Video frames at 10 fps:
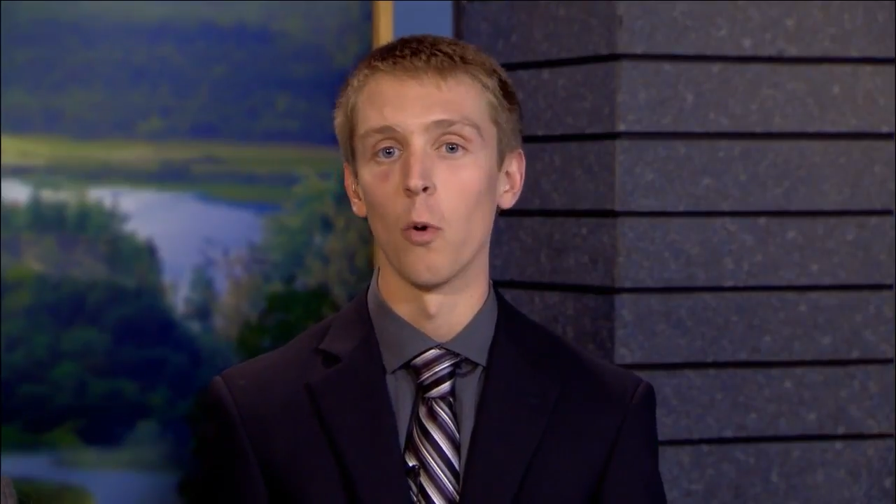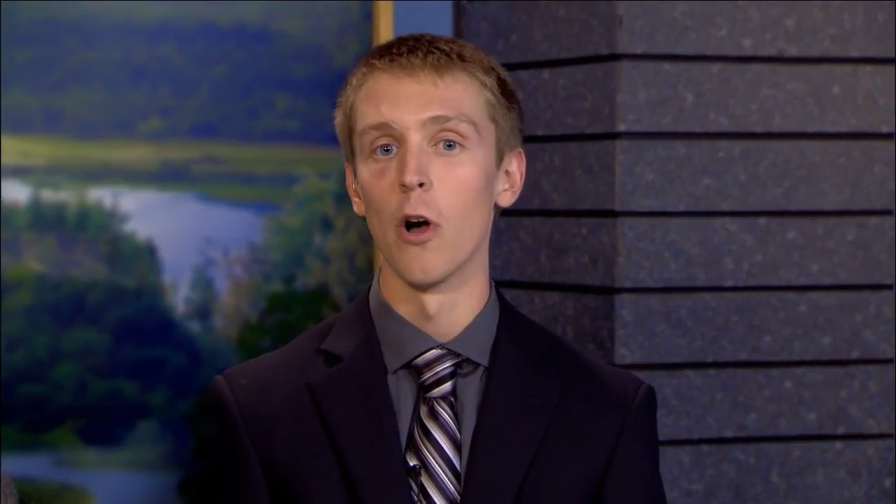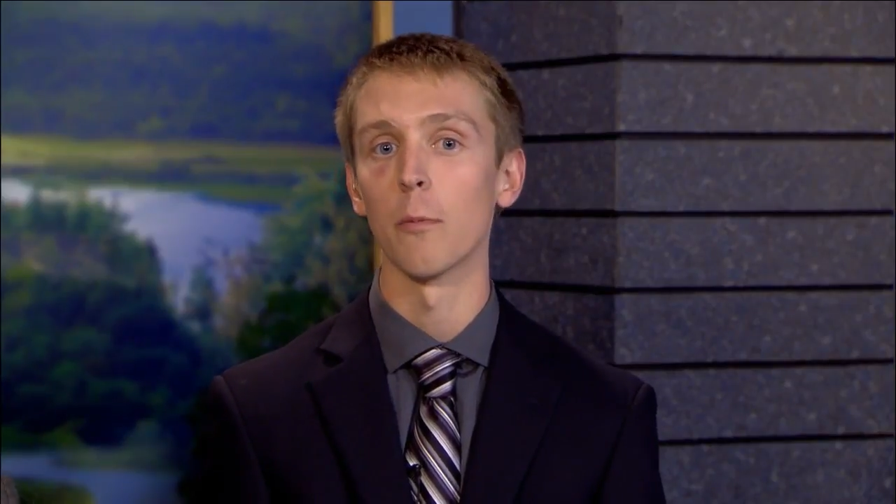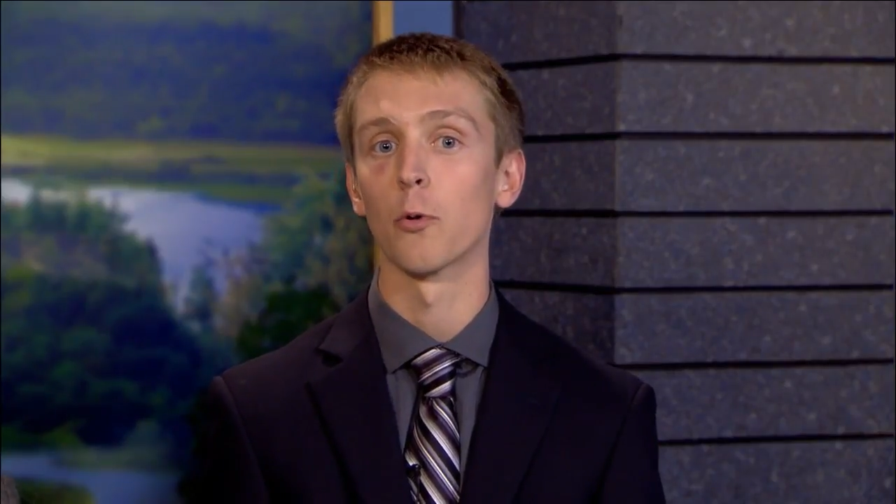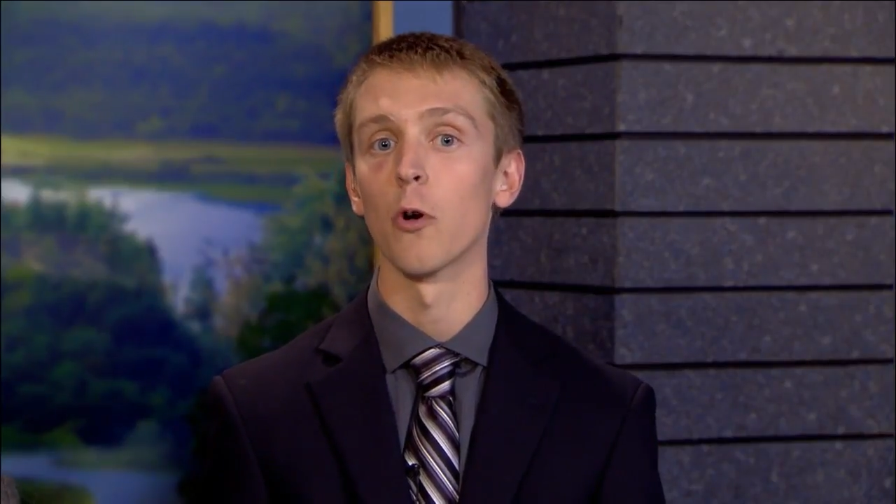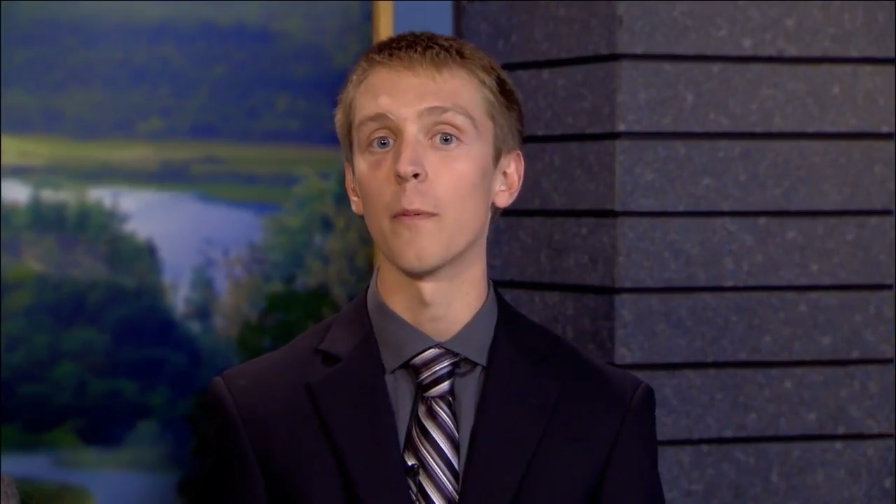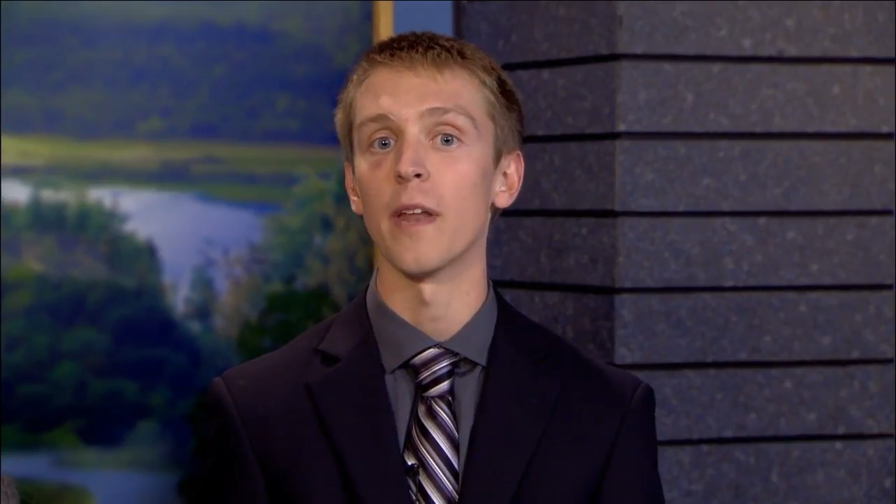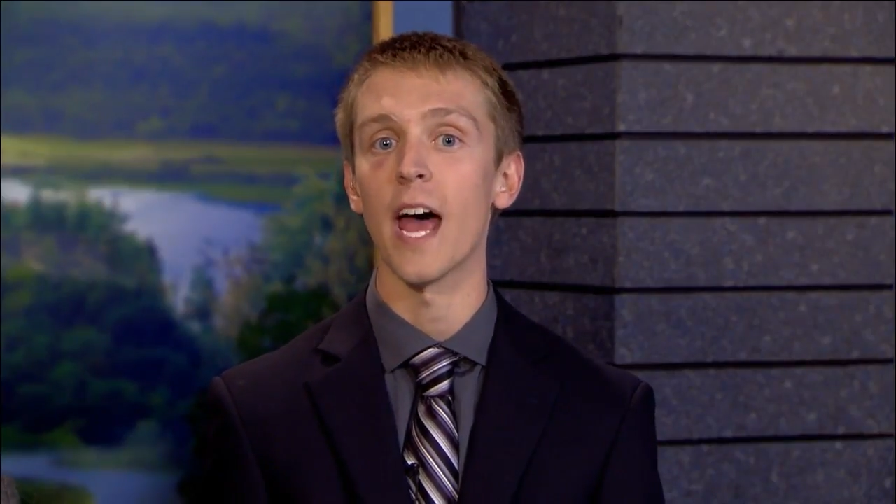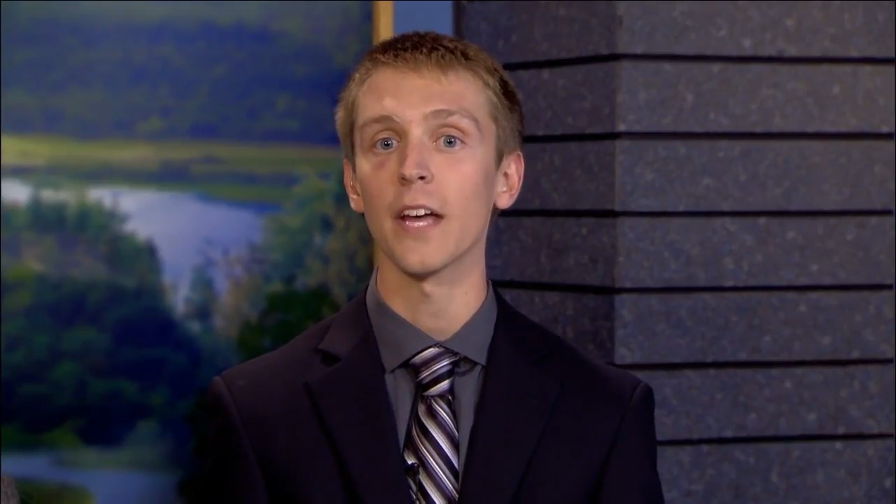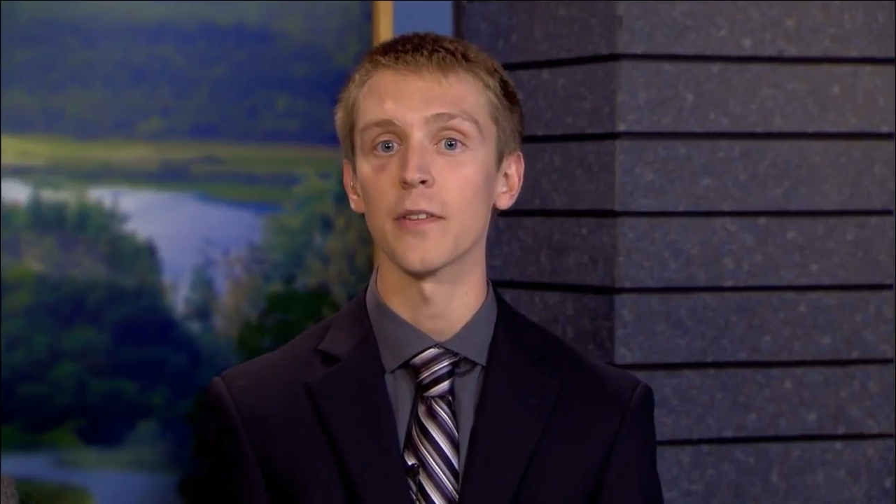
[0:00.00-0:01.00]
Wilhelm grew up
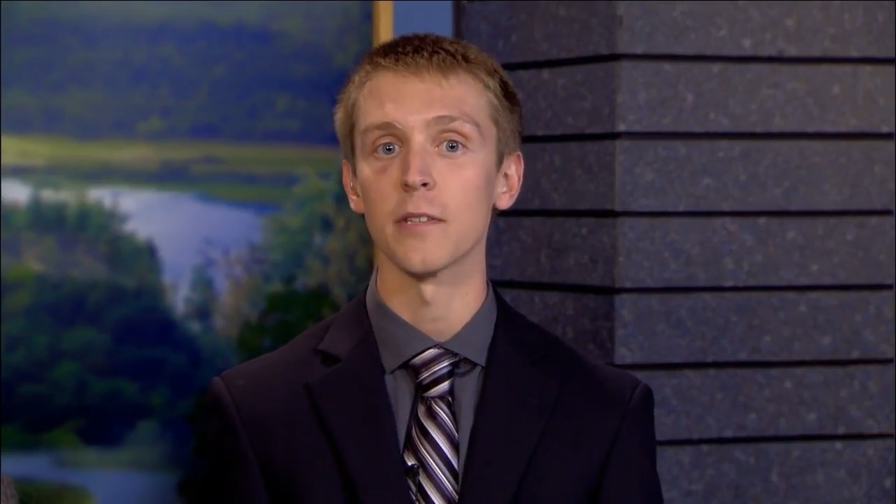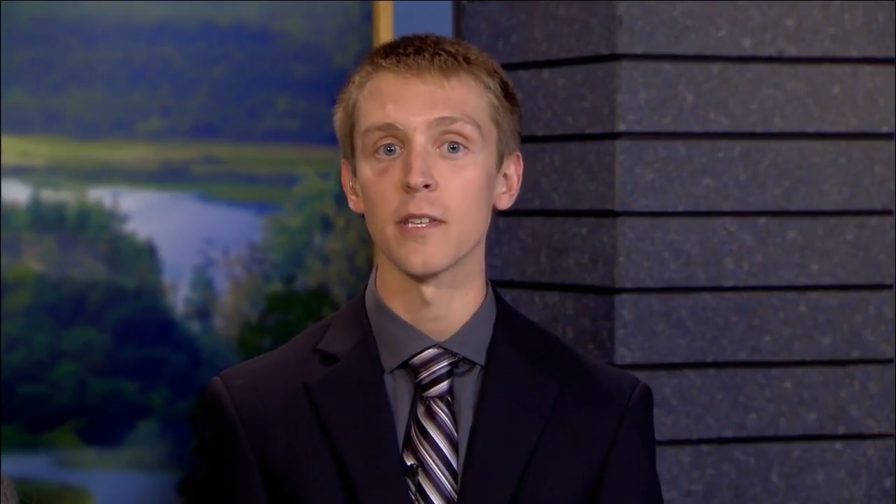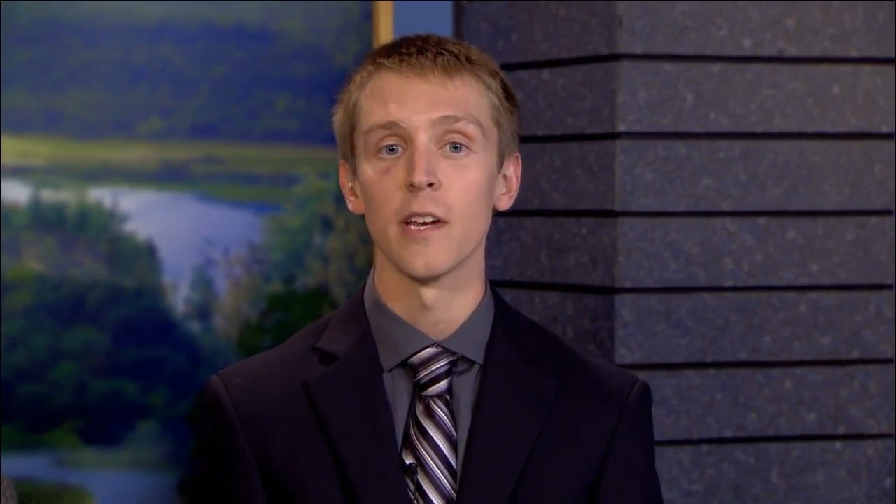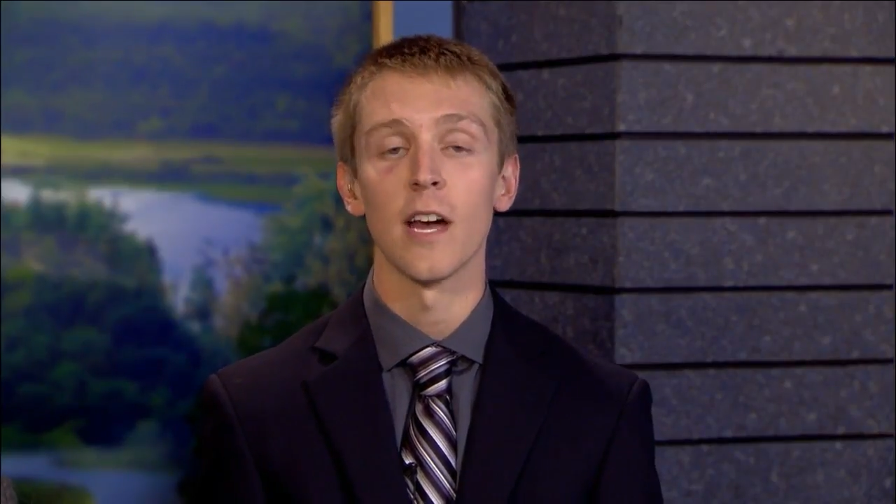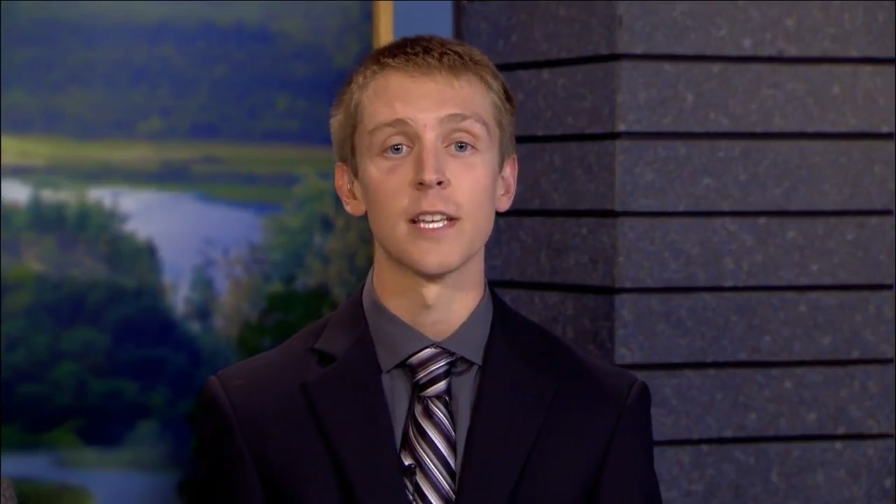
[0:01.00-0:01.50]
in Athens